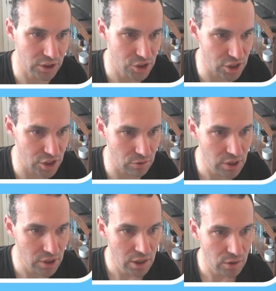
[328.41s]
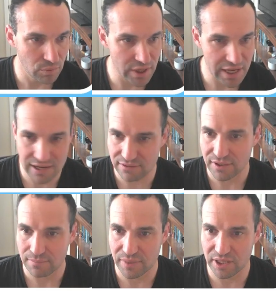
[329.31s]
So we have
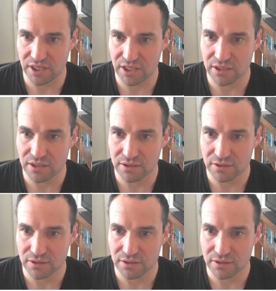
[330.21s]
pitted